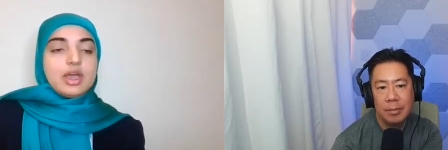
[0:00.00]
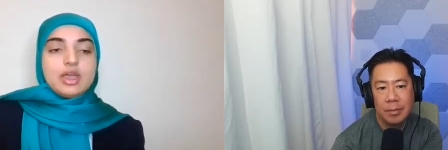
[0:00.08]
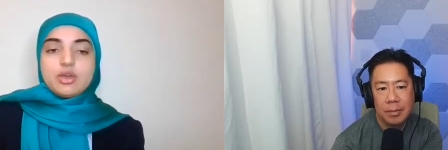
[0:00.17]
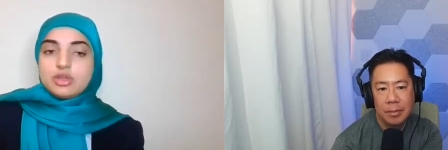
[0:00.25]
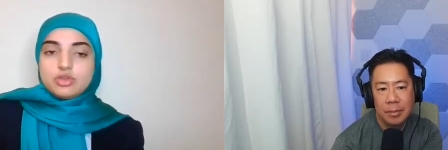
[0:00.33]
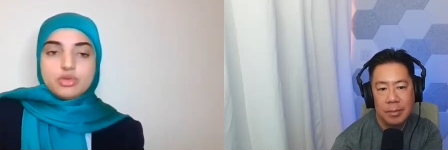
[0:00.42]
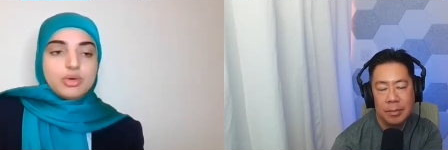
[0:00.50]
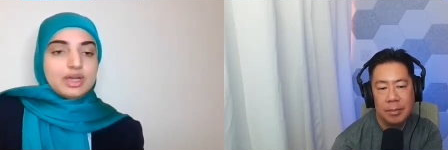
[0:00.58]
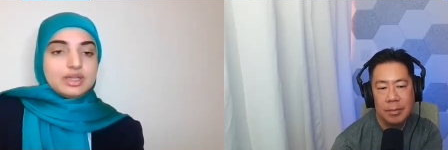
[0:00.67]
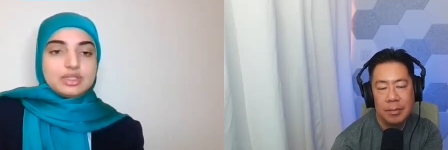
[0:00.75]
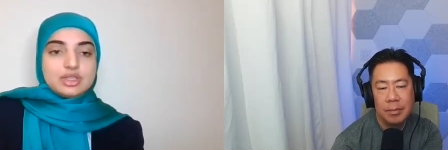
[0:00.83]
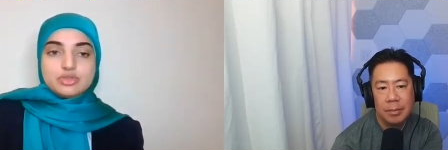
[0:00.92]
Speaker 1: You can do it
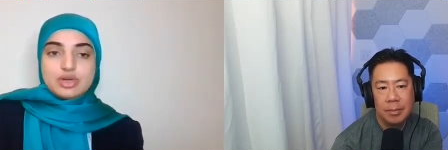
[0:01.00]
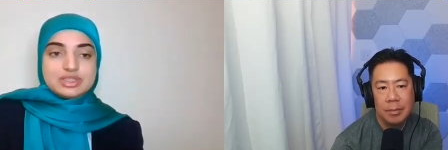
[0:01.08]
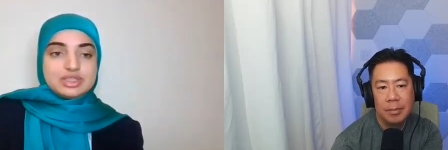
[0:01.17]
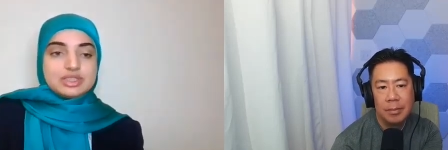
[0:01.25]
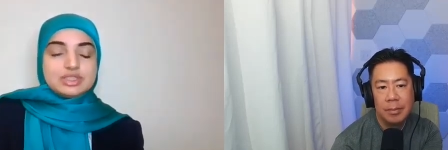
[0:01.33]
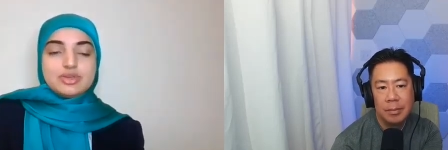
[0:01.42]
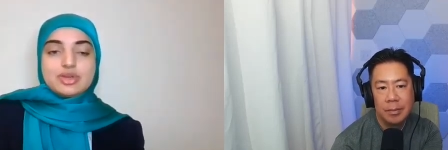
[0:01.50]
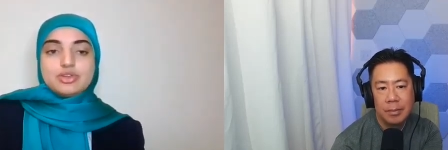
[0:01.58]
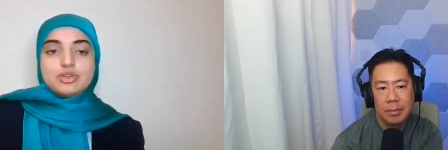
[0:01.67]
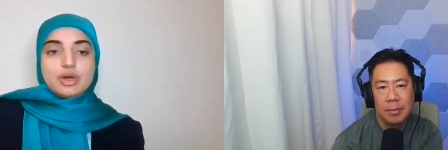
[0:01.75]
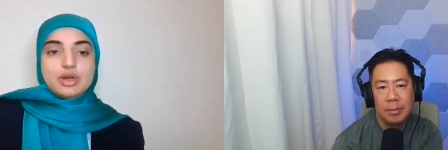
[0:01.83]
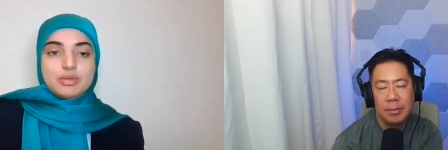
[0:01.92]
as in residence, you
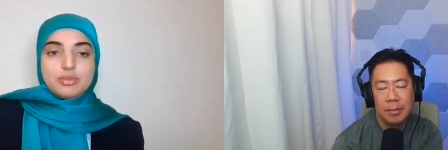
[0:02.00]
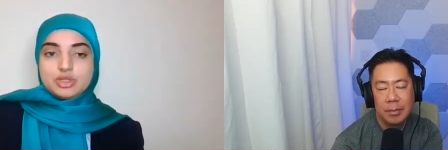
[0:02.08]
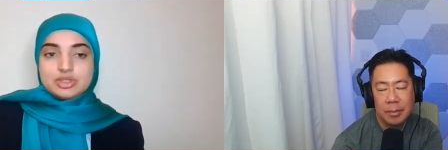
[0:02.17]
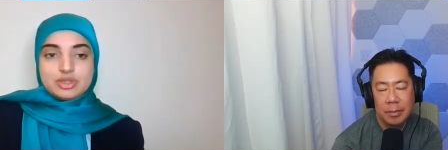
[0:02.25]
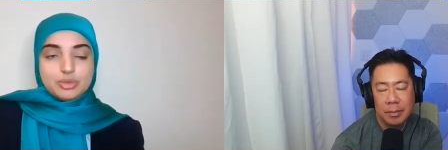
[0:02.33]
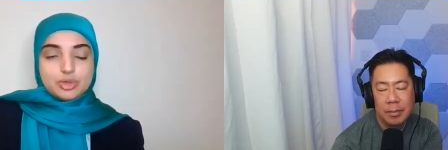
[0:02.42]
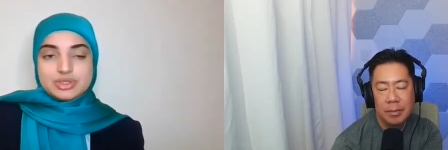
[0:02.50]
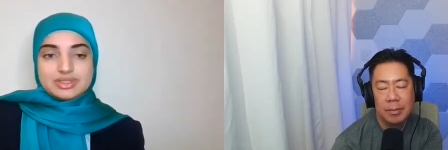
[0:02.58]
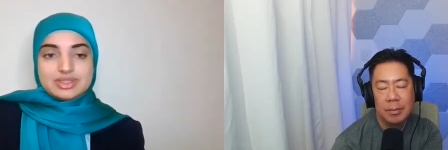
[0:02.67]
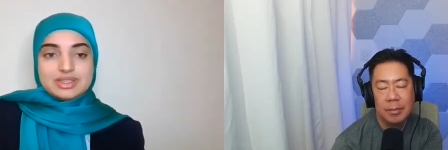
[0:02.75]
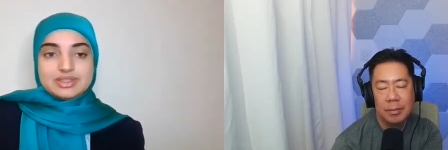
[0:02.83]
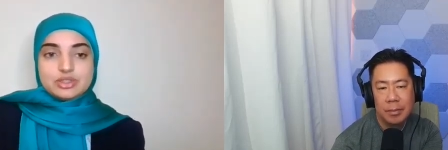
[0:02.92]
can do it in the mo most
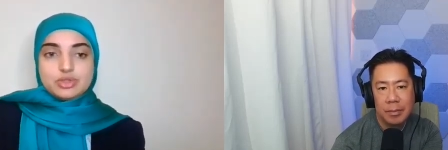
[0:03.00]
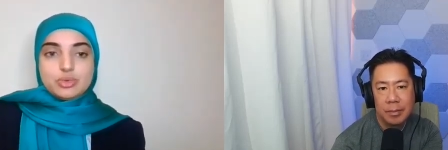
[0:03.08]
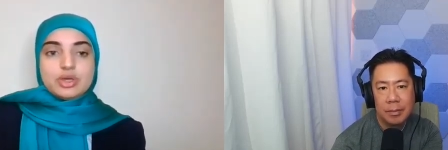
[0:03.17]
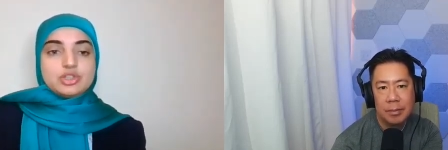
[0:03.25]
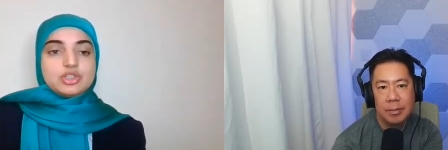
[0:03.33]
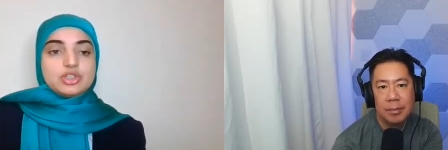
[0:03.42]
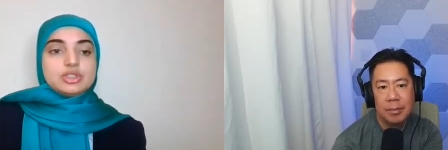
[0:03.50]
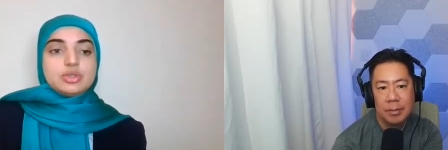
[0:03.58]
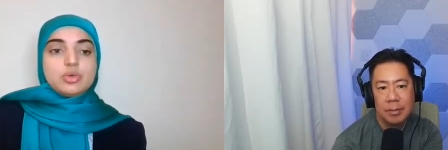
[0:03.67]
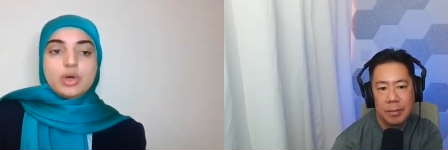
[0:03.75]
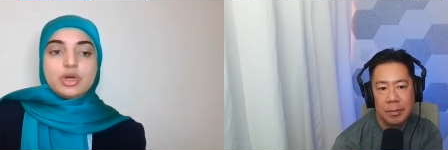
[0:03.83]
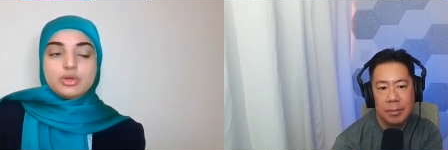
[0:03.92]
intense
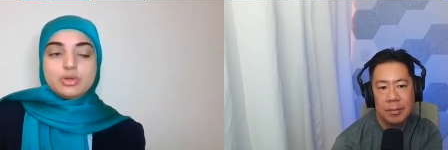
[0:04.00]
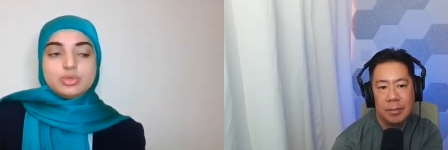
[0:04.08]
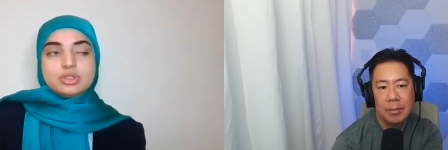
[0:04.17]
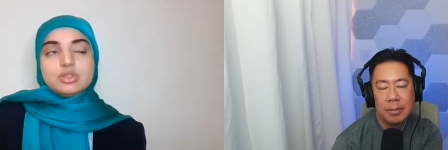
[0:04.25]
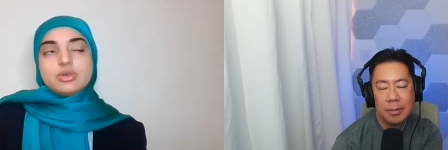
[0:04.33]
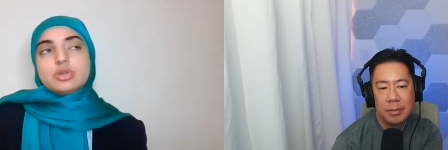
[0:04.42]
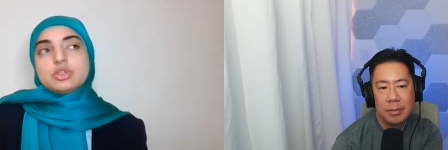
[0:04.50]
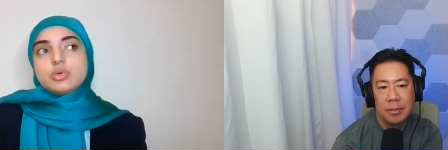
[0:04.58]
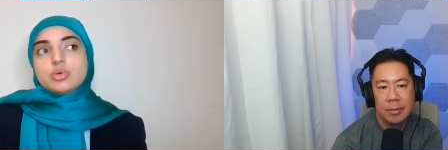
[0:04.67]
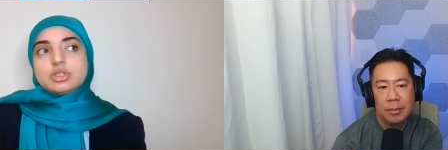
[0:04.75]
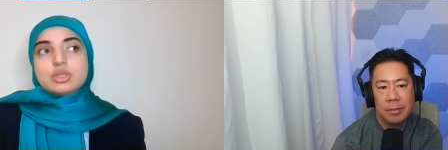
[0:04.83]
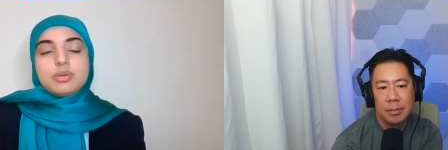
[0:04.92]
situations. When you lose the
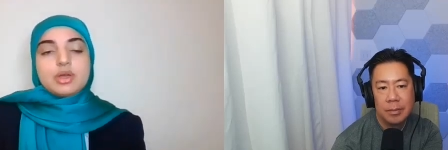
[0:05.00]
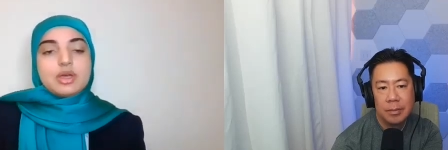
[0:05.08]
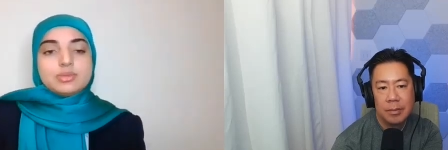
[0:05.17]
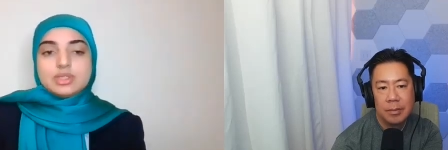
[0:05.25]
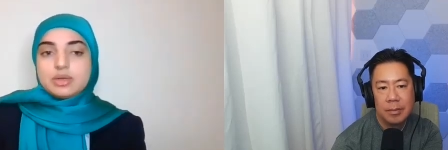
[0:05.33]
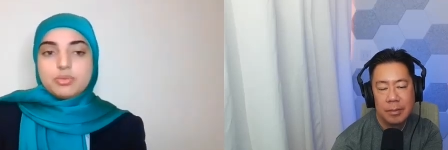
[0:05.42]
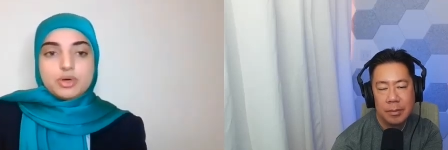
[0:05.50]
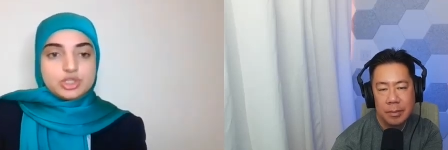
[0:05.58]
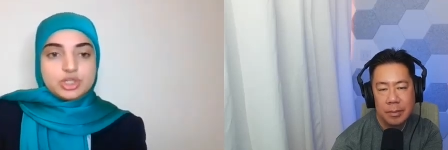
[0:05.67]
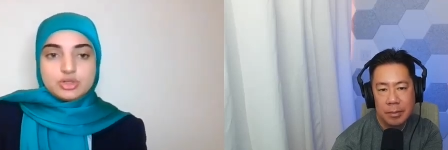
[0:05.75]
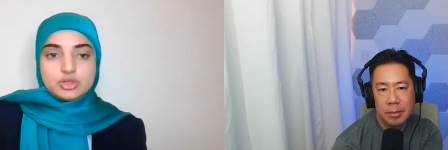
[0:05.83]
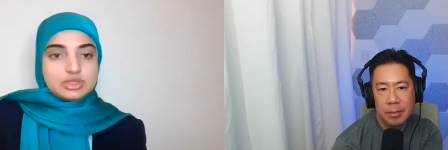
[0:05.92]
rituals, it becomes like
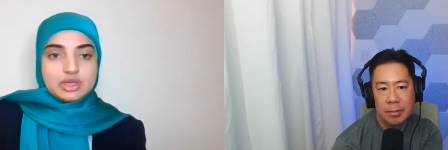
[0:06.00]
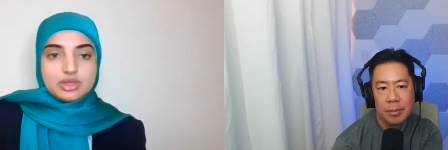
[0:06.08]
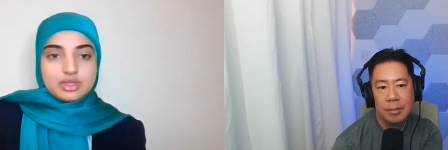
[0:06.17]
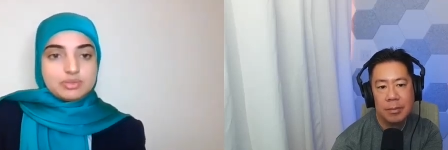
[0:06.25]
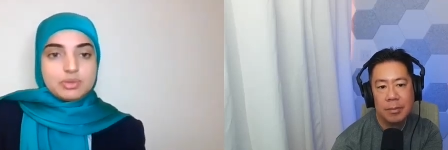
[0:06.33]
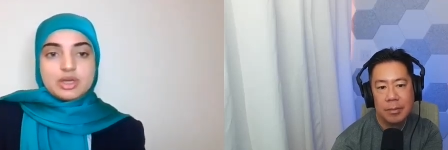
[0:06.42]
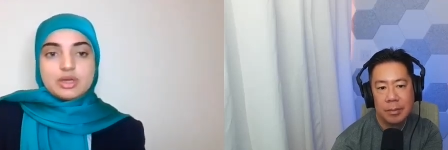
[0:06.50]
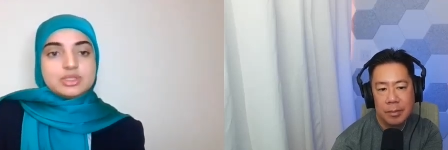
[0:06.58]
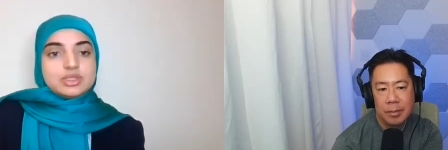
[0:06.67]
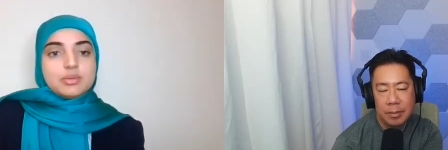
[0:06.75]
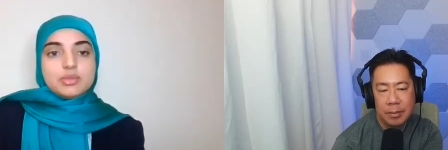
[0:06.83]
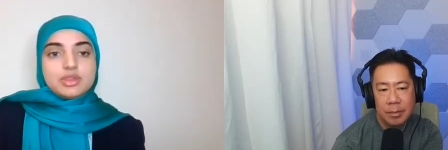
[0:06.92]
brushing your teeth. It
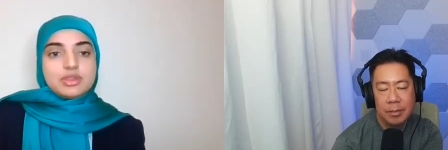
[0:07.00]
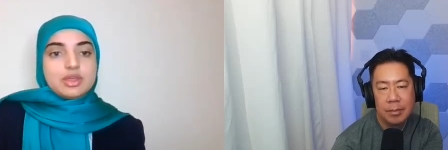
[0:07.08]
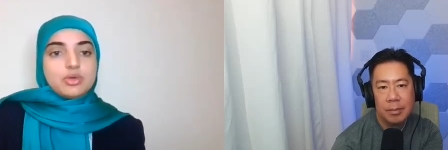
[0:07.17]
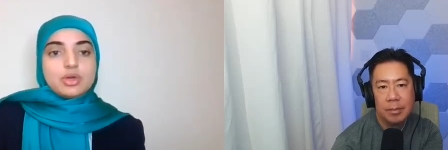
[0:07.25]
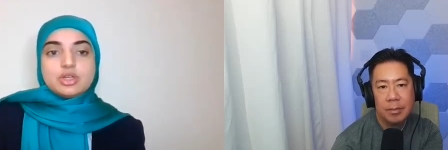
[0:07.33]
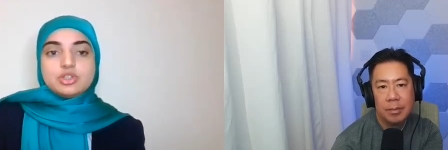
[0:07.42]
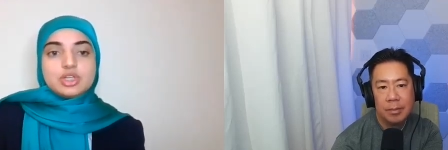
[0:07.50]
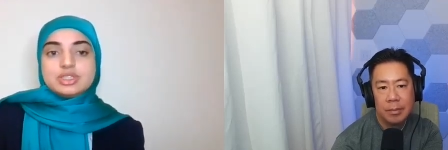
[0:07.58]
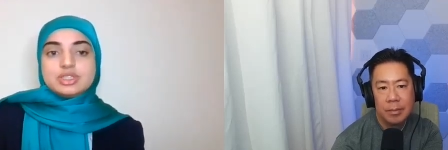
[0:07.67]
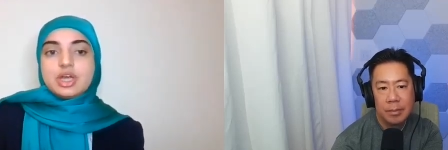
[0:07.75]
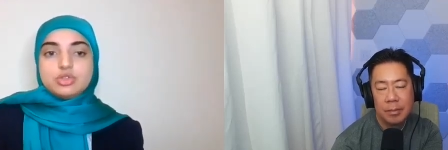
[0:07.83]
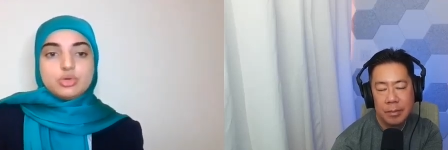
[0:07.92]
becomes something that you can
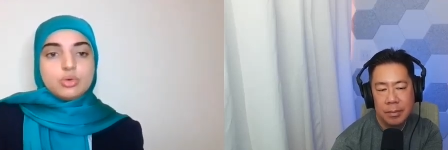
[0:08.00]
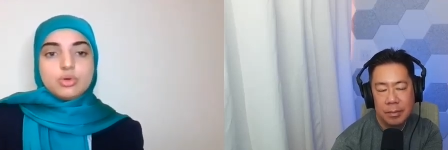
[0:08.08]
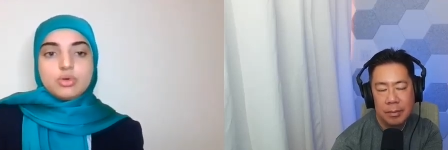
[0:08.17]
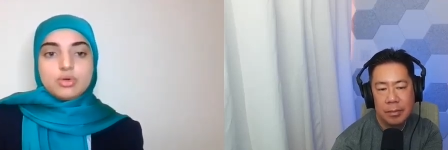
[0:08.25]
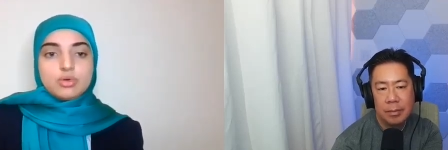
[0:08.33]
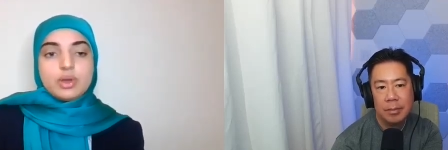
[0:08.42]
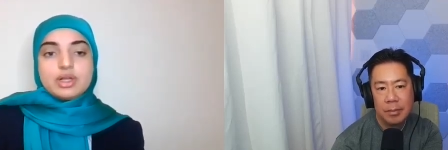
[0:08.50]
just do